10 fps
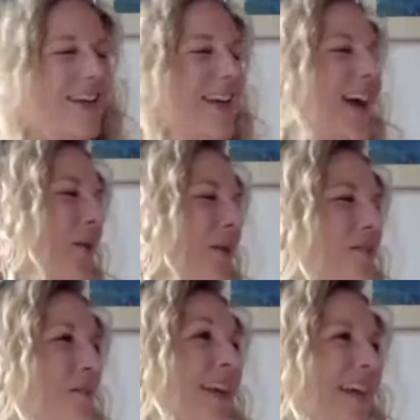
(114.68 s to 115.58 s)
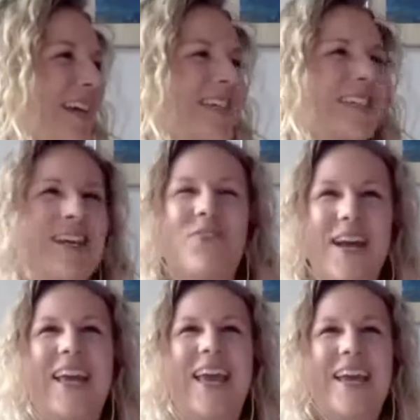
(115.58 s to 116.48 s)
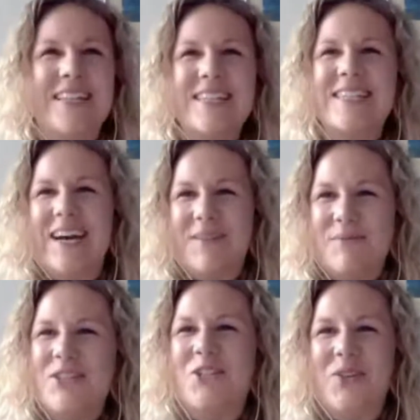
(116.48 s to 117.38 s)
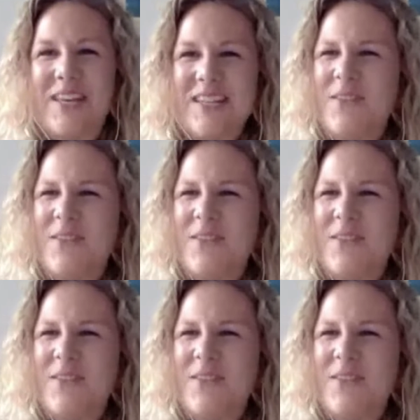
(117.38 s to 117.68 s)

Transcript: however many years, I was like, right, okay, it's time to do this.